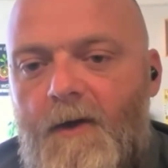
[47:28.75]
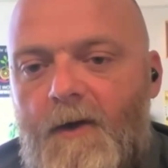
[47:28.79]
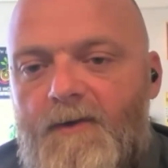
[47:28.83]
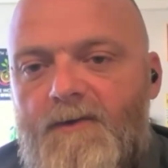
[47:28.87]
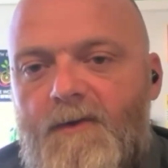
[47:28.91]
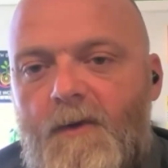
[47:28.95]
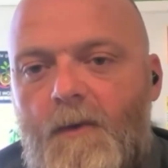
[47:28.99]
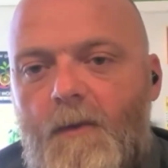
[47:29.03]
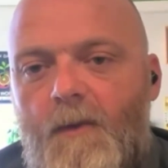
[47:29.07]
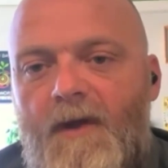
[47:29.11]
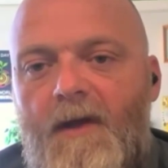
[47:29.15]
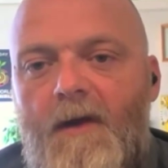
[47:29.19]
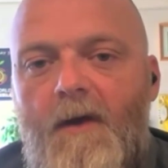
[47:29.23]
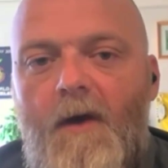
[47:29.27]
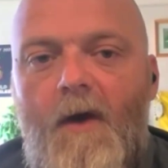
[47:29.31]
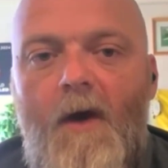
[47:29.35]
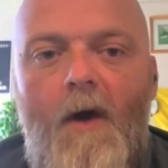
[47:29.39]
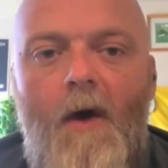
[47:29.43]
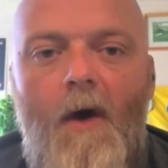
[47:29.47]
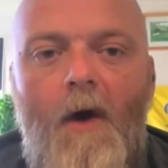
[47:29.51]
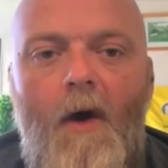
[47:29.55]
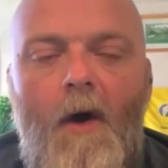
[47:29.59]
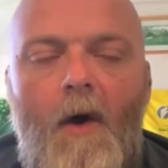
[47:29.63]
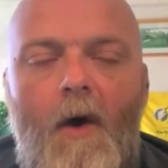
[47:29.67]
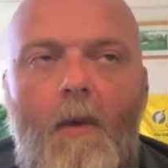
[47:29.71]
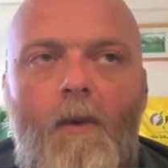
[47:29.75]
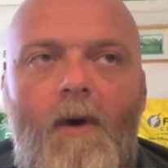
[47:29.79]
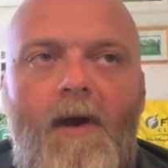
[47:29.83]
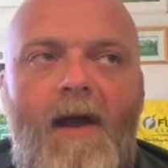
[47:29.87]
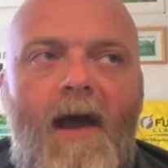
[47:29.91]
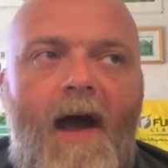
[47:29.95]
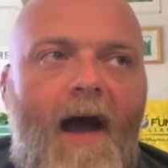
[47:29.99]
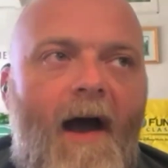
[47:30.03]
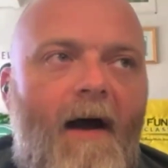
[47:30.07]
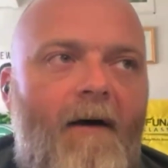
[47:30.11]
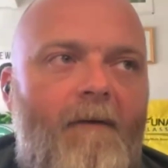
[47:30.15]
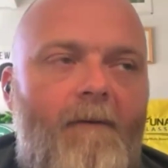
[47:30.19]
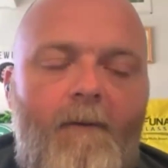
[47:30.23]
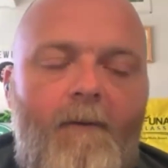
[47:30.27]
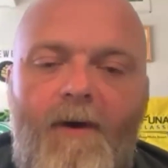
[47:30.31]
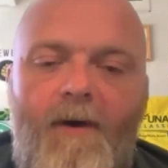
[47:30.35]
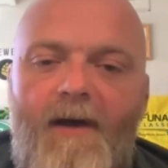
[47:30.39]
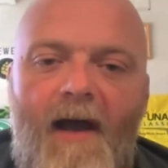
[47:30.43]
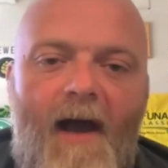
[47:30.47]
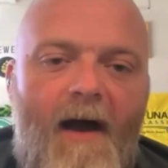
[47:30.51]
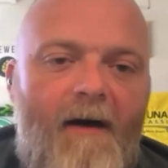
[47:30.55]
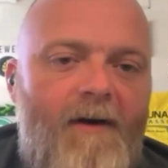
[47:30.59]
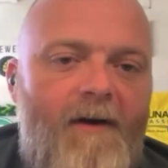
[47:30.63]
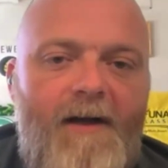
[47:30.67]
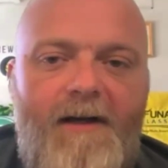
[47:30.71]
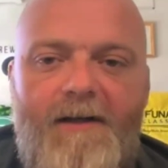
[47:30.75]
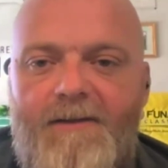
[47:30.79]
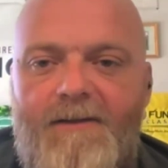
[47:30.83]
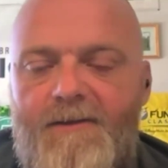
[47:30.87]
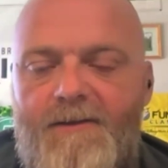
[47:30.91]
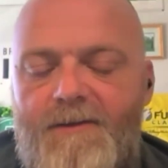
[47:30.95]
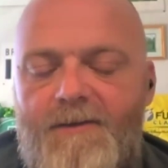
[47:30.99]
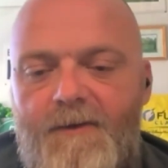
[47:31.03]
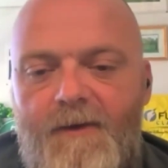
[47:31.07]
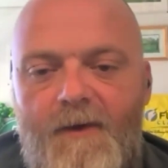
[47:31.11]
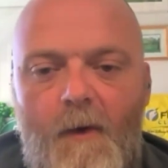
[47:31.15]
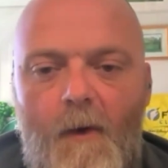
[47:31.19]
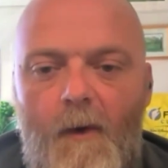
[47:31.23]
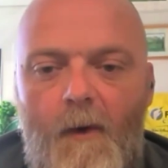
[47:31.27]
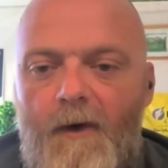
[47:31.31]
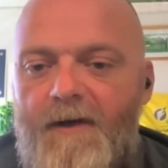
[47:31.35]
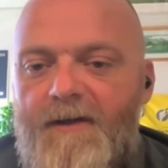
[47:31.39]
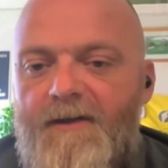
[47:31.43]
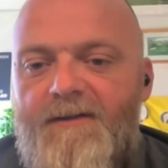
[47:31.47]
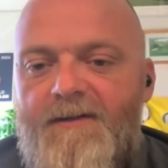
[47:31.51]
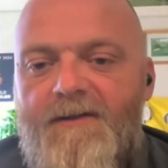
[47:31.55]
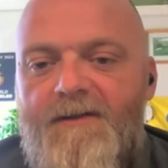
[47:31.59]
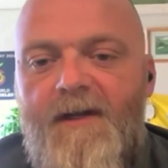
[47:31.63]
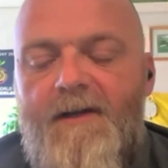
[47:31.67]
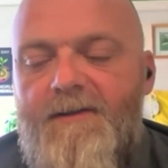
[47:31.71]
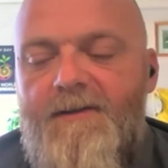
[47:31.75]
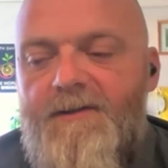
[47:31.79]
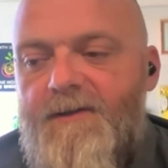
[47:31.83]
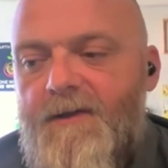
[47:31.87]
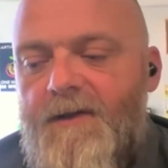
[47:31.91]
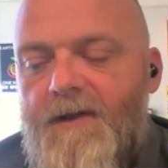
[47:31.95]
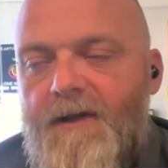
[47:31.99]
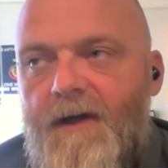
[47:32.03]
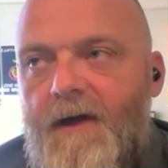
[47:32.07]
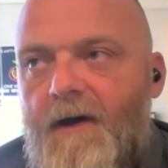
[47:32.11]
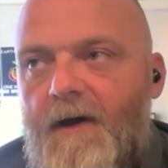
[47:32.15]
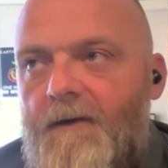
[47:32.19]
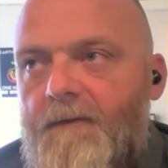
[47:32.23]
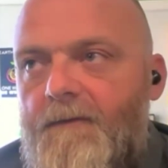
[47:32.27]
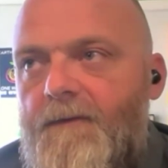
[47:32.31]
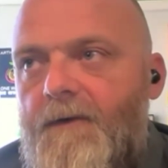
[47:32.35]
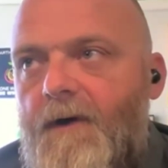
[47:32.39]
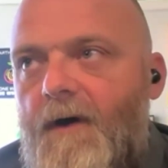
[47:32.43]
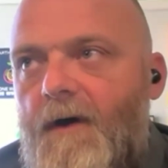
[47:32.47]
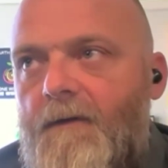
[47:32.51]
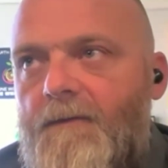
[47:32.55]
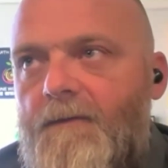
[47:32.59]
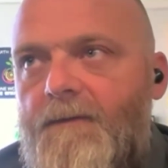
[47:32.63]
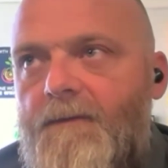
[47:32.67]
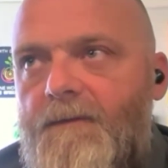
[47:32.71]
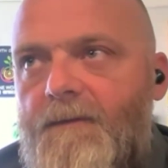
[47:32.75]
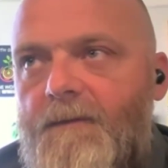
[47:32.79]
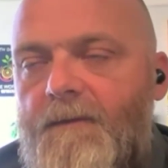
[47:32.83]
so we have a history organizationally of